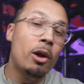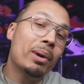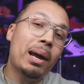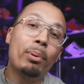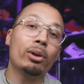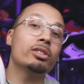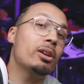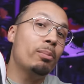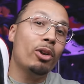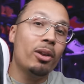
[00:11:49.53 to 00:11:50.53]
But I
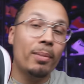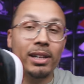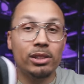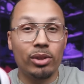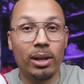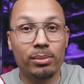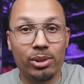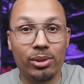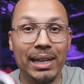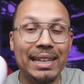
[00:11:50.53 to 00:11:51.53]
posted a poll on my Instagram
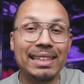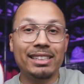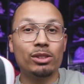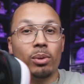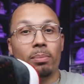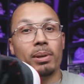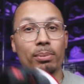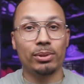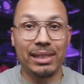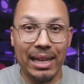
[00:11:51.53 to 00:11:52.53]
story and this is what
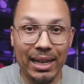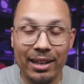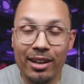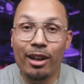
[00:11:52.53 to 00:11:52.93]
people said.